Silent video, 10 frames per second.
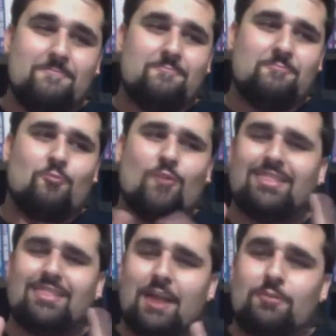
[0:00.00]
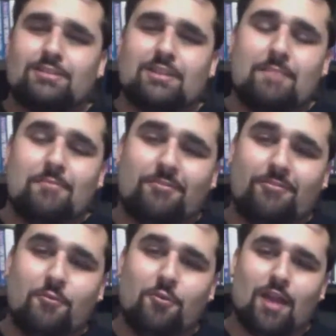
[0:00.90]
one thing I want to say
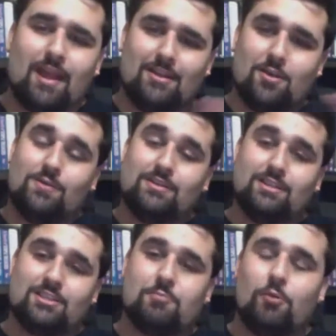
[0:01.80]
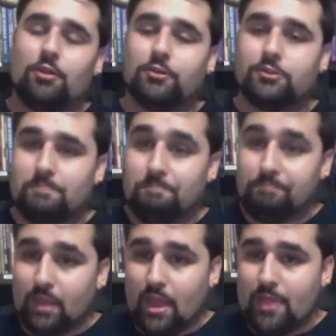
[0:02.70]
before I go into the spoilers.
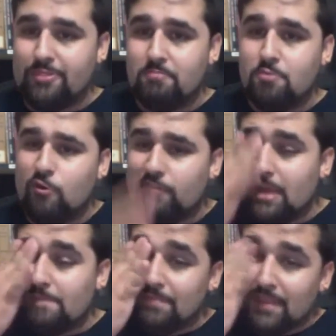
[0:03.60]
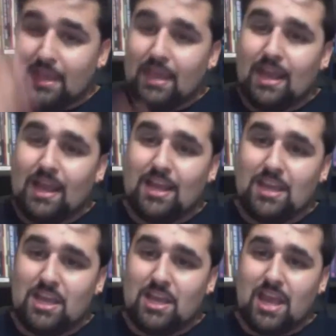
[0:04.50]
The movie,
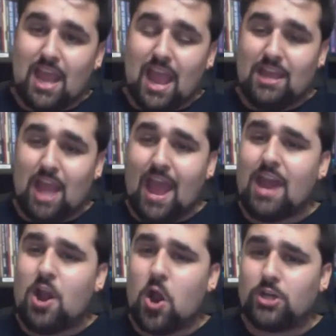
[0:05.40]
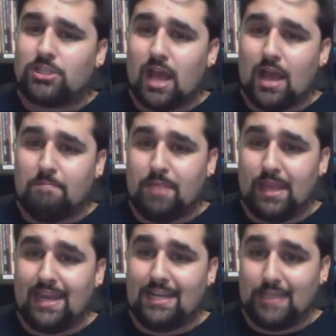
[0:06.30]
I had a hard time
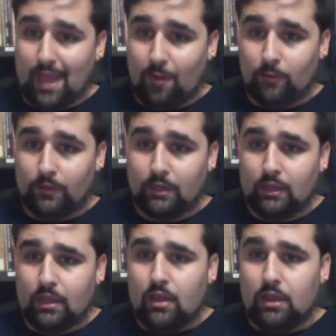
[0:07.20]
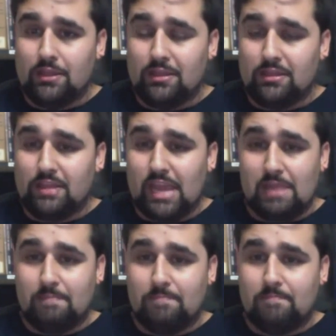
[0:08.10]
pinning down
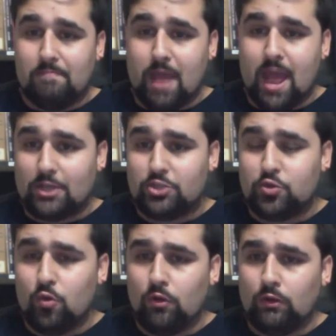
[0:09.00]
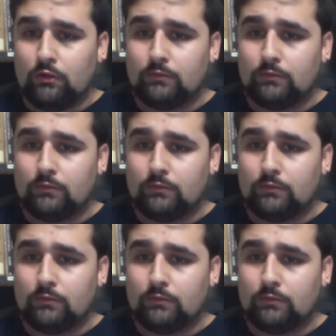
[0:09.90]
the actual